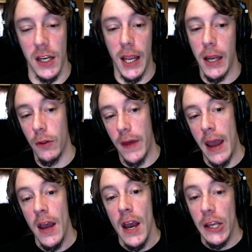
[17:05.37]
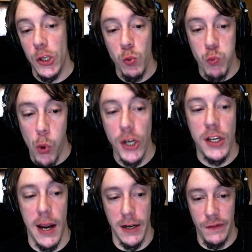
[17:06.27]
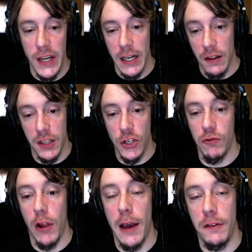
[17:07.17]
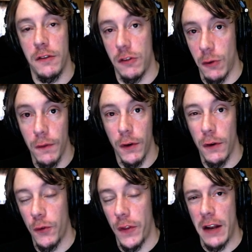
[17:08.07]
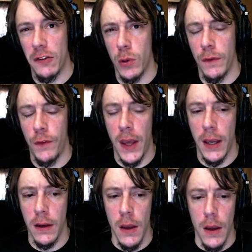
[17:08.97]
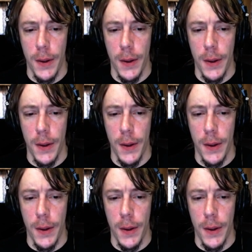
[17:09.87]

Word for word: can handle that you would kind of need a centralized server for that sort of thing